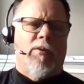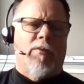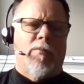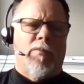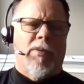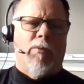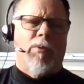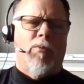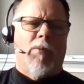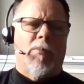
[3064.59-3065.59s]
now, and now
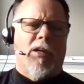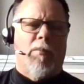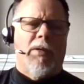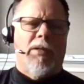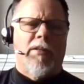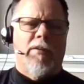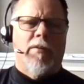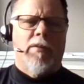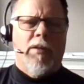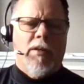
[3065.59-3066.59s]
we want him to come in
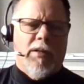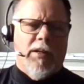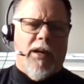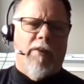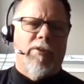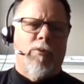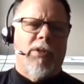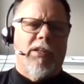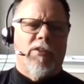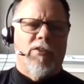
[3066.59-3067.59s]
here every
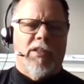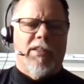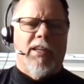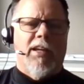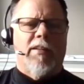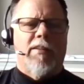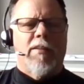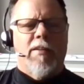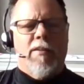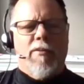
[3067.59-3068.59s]
week and look at that
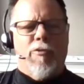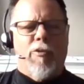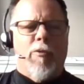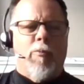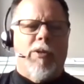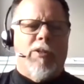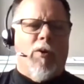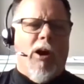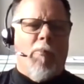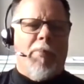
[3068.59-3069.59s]
so that we
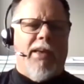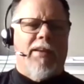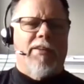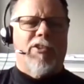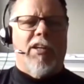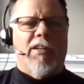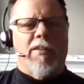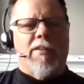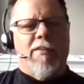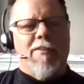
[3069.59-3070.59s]
know how bad it's
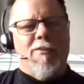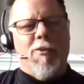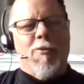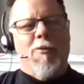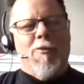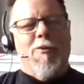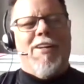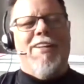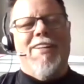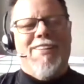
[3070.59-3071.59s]
getting,
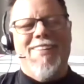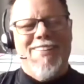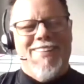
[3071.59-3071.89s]
right?